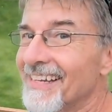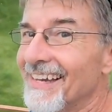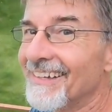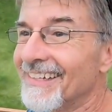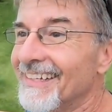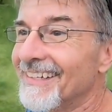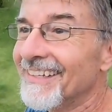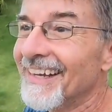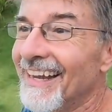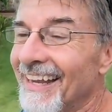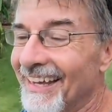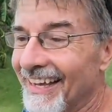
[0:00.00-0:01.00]
down here
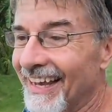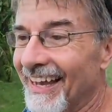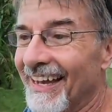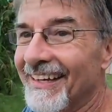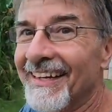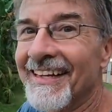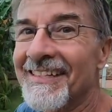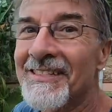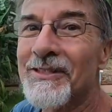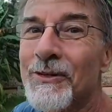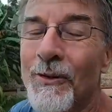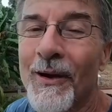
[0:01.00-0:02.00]
and
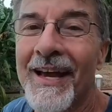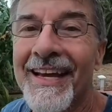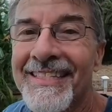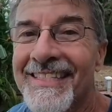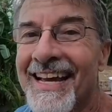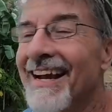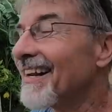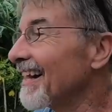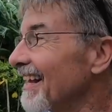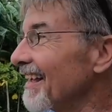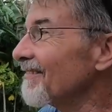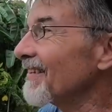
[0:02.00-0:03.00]
enjoying a
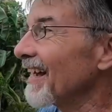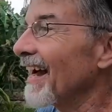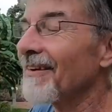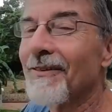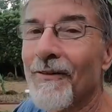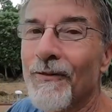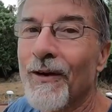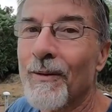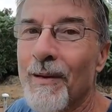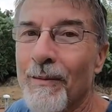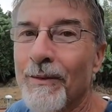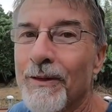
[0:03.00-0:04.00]
Saturday evening. I don't know if we're going
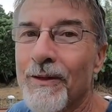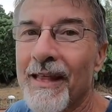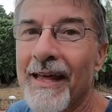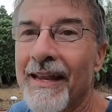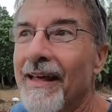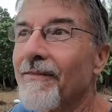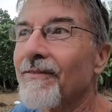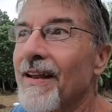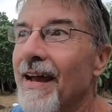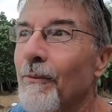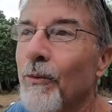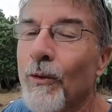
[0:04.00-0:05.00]
to be able to do that. If
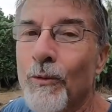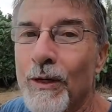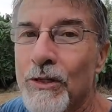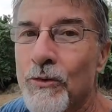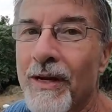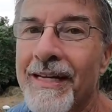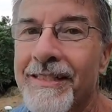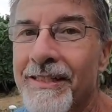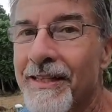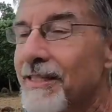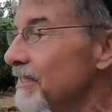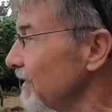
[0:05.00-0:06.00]
not, we'll retreat into
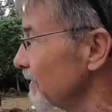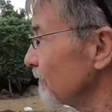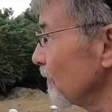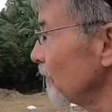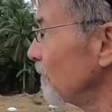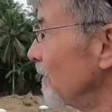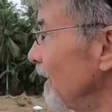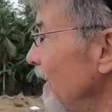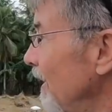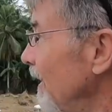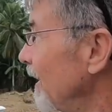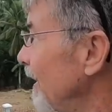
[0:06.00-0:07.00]
the sunroom.
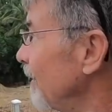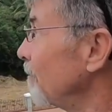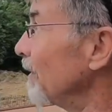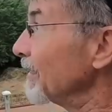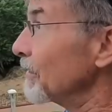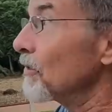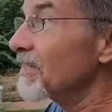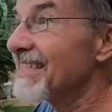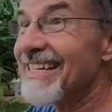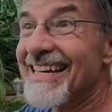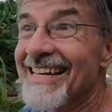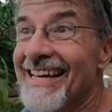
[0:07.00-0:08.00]
Uh, but you can
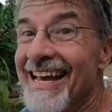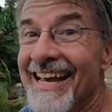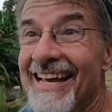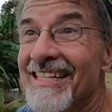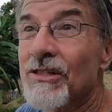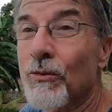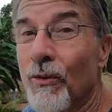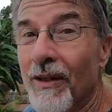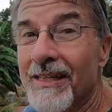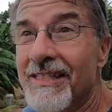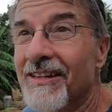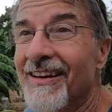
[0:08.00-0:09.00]
see it's
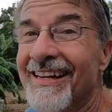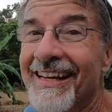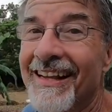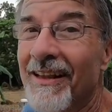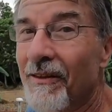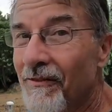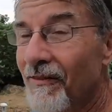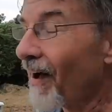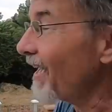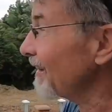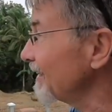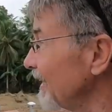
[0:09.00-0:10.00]
really starting to get a little
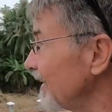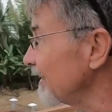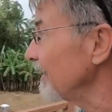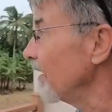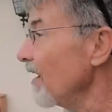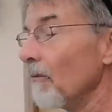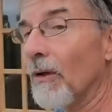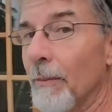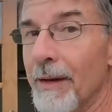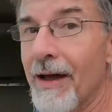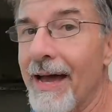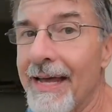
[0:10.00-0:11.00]
violent out here. Well, let
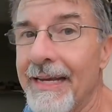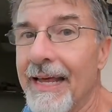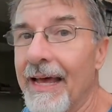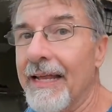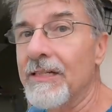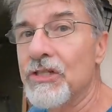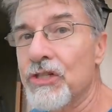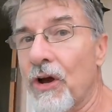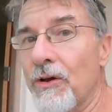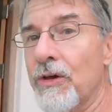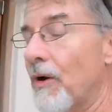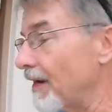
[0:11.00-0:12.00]
me go ahead and show
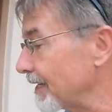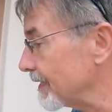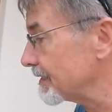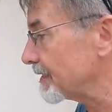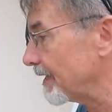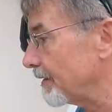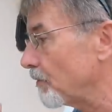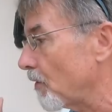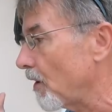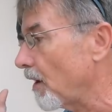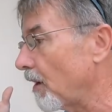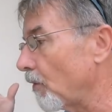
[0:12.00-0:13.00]
you on the inside
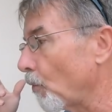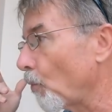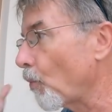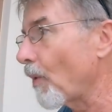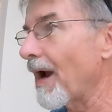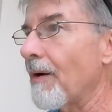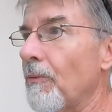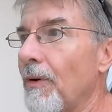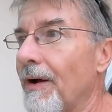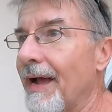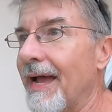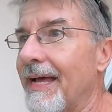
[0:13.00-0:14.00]
uh, where
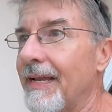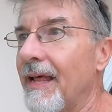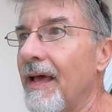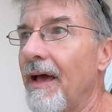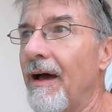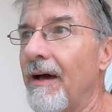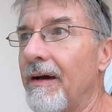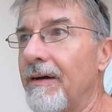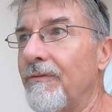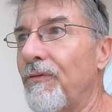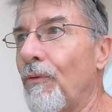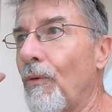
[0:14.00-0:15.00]
we're at uh,
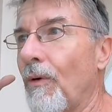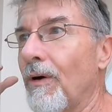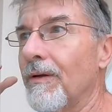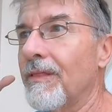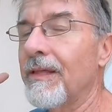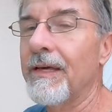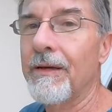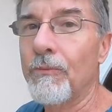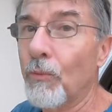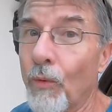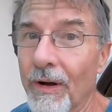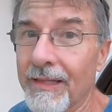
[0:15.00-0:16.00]
for the
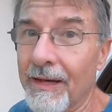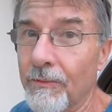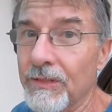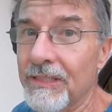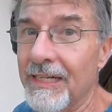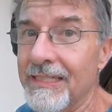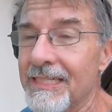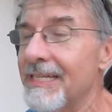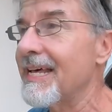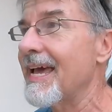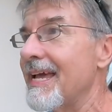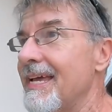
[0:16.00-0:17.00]
work that was done
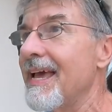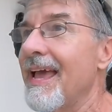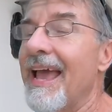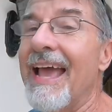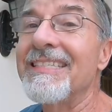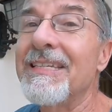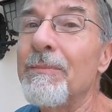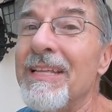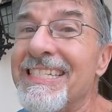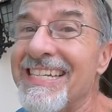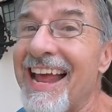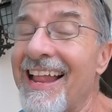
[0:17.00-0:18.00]
today and some of the
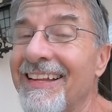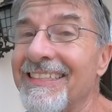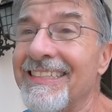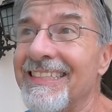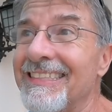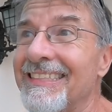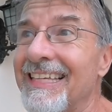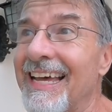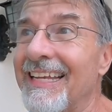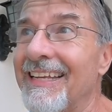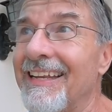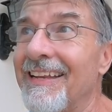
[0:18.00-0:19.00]
challenges
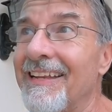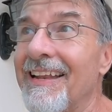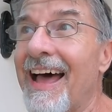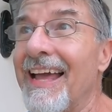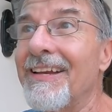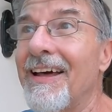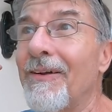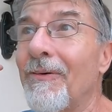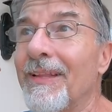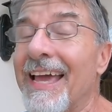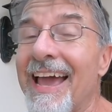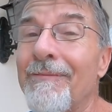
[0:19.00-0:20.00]
that I not
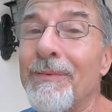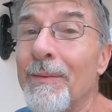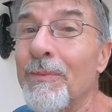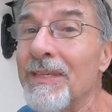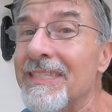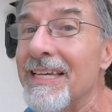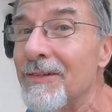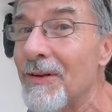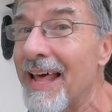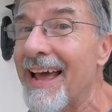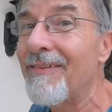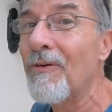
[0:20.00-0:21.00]
only have, but I'm continuing to
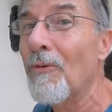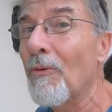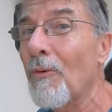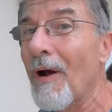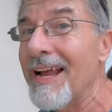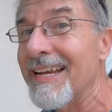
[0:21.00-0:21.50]
have right